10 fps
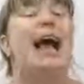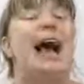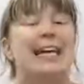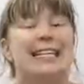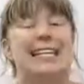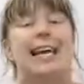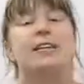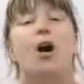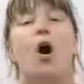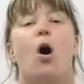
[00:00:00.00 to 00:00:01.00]
at,
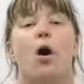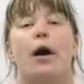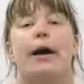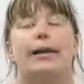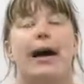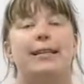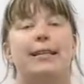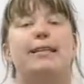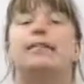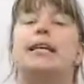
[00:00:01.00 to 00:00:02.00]
and on. I
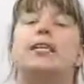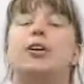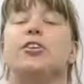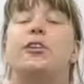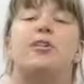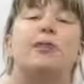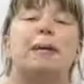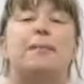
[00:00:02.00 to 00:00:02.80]
think these are the 3